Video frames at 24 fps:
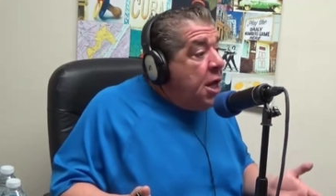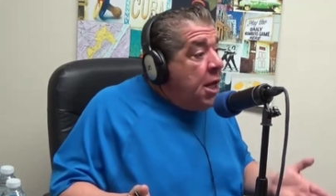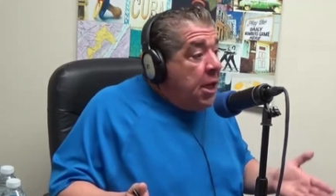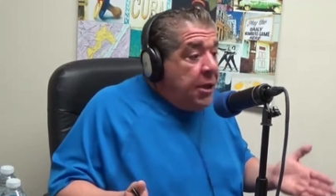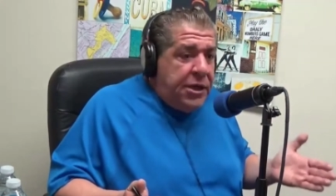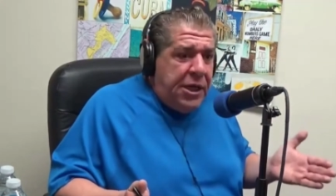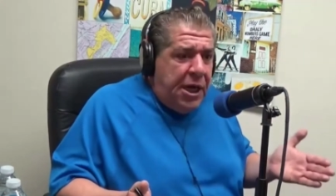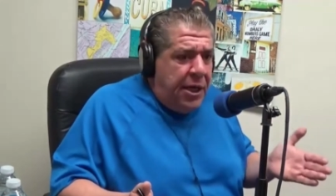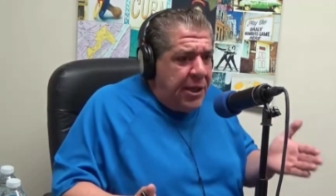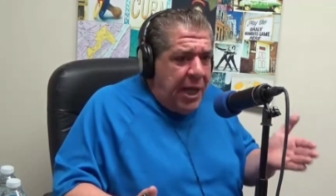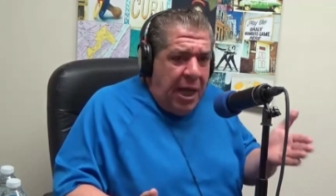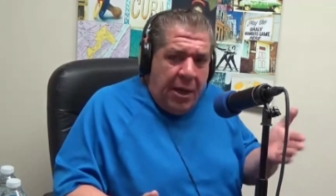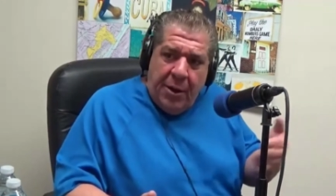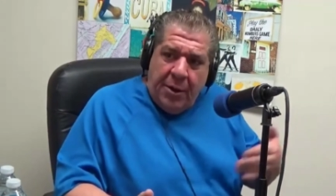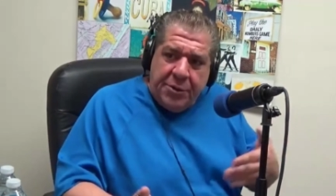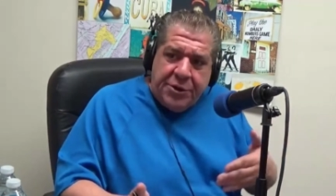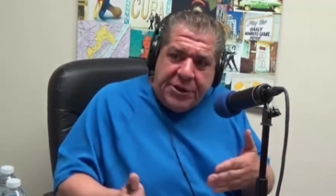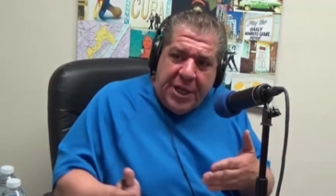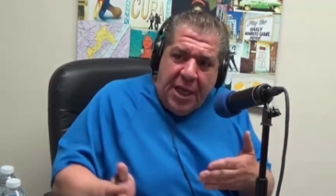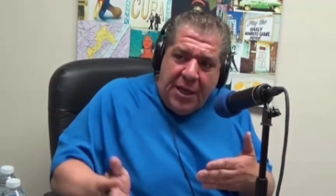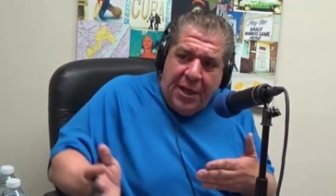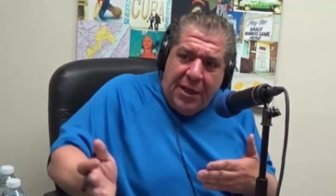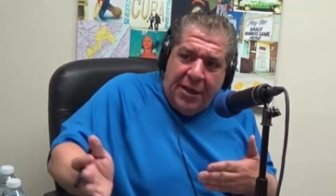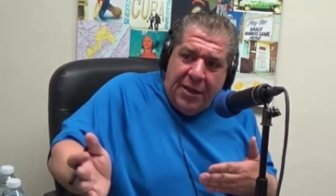Yeah, I was
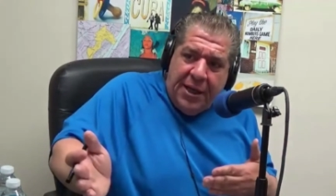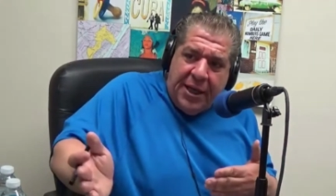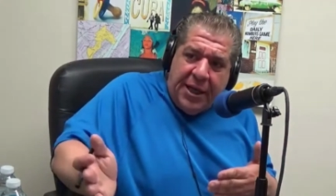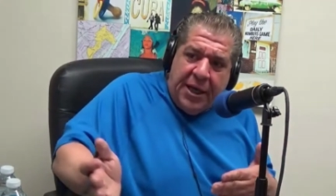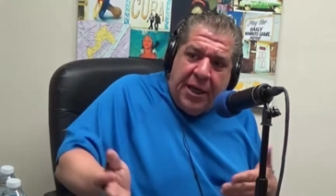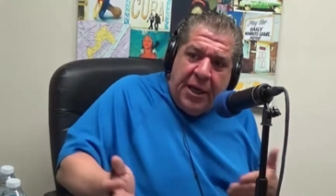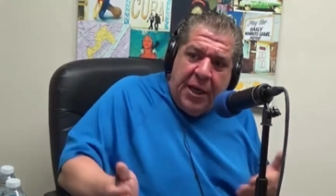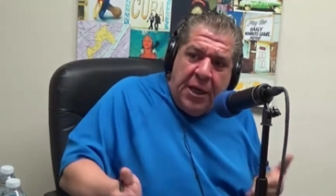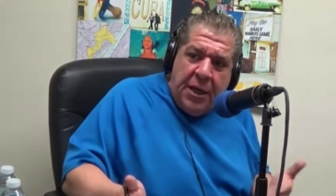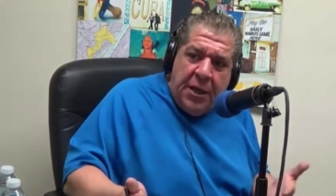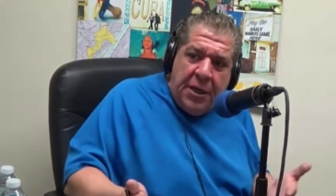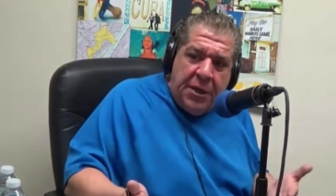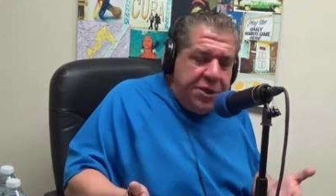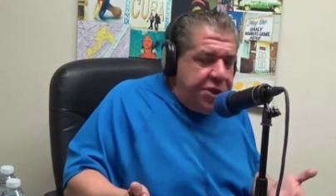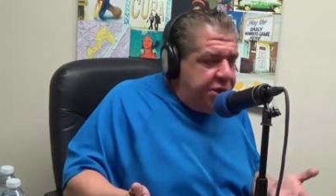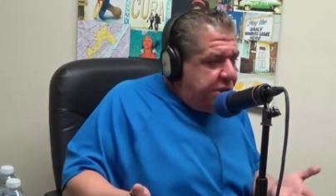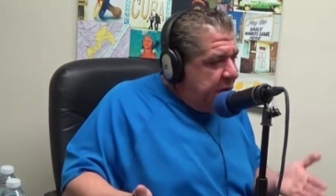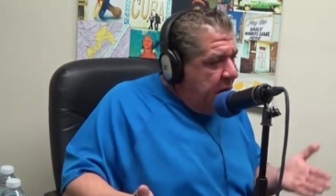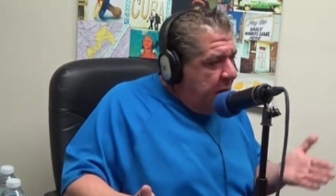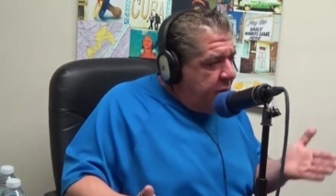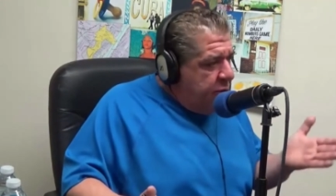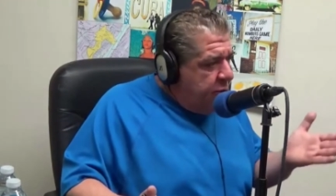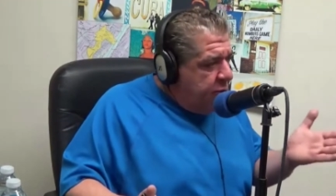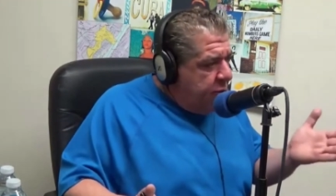telling Lee,
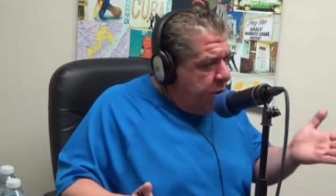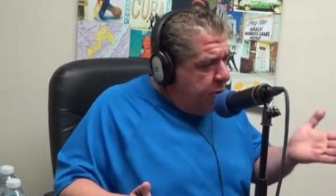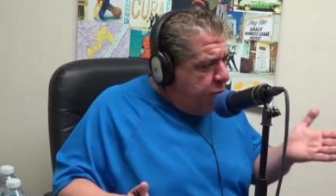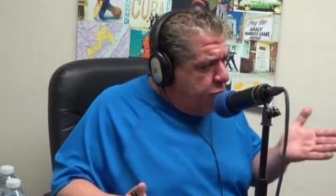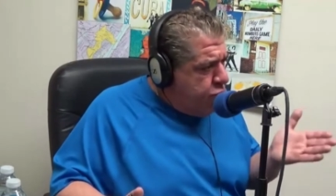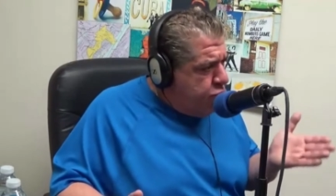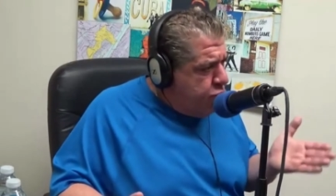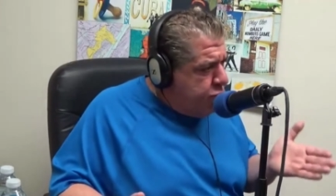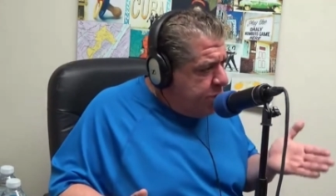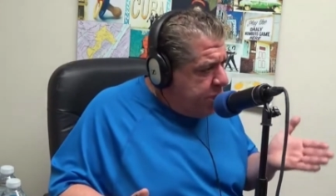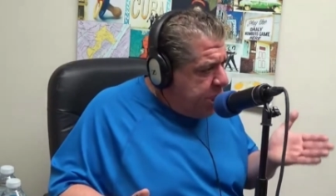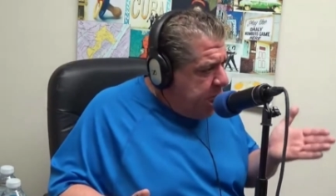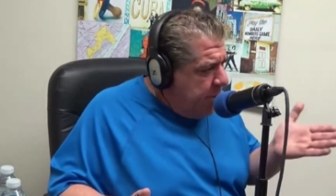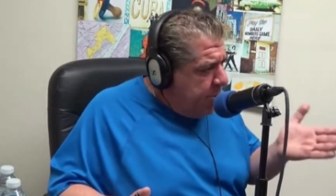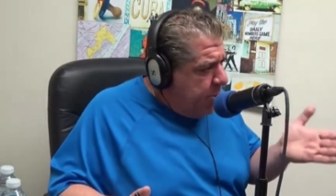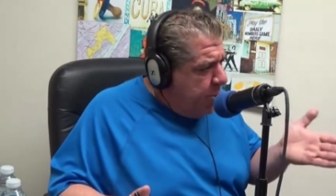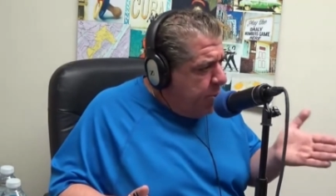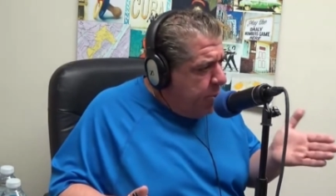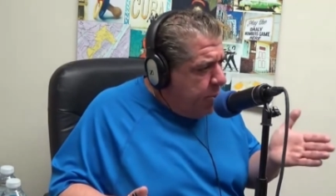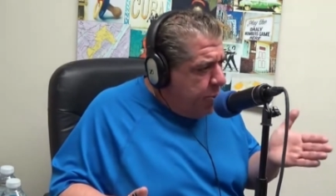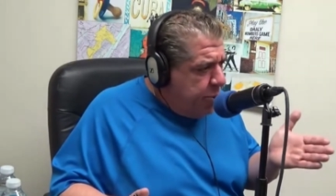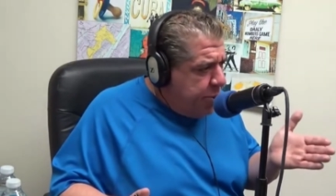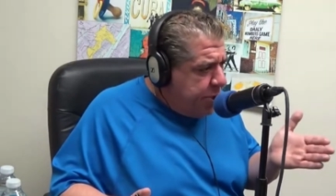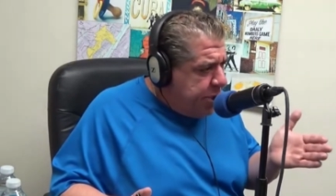Jeremy
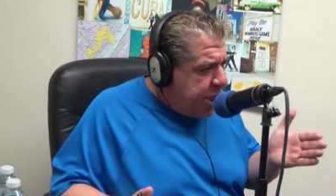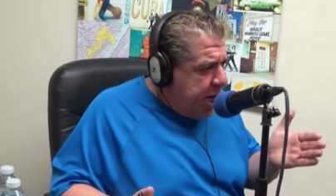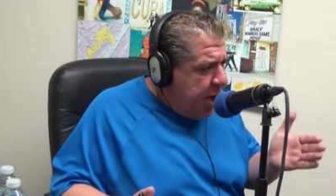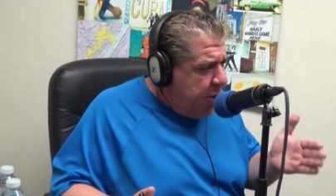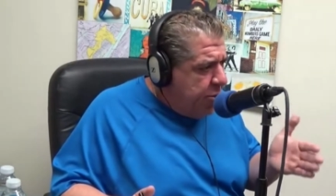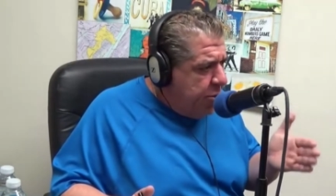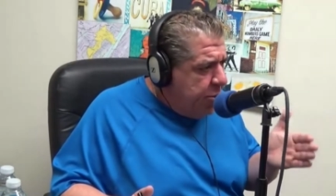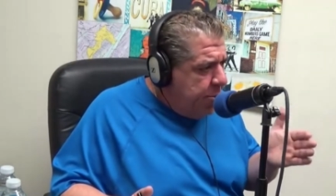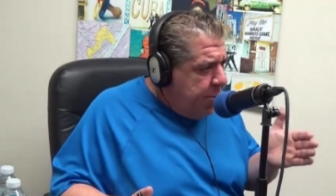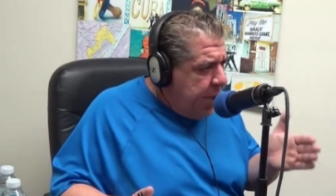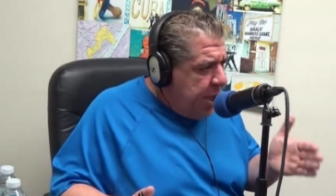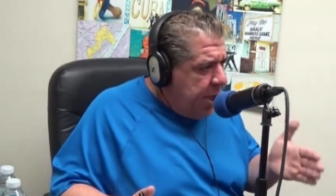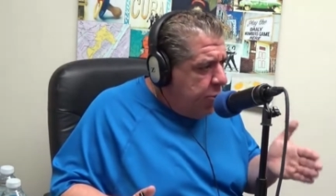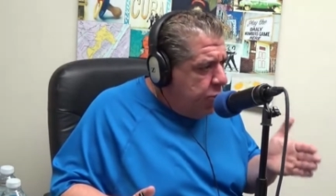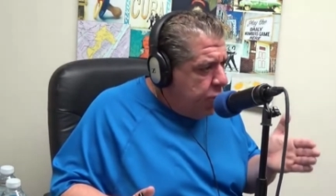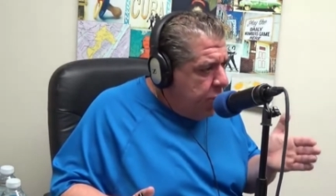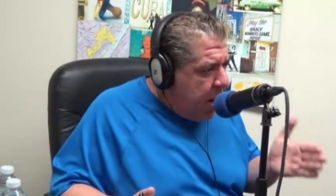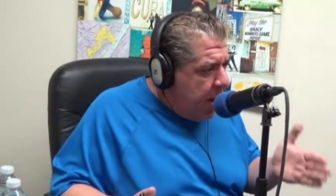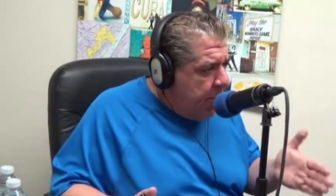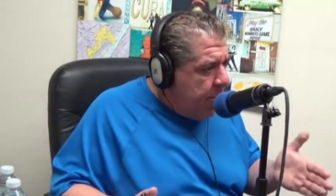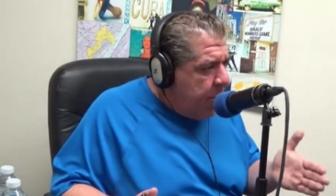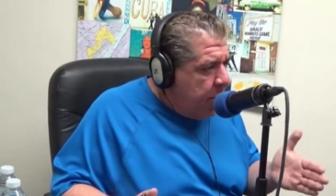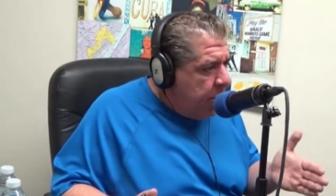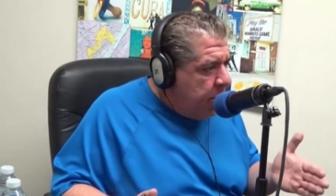Jeremy, Jeremy
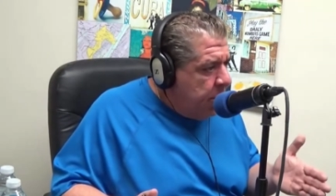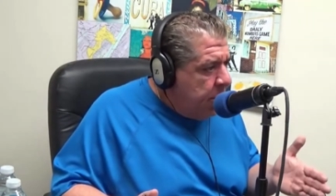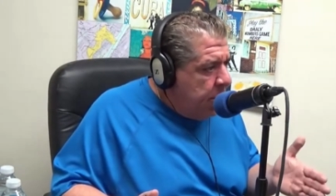Renner.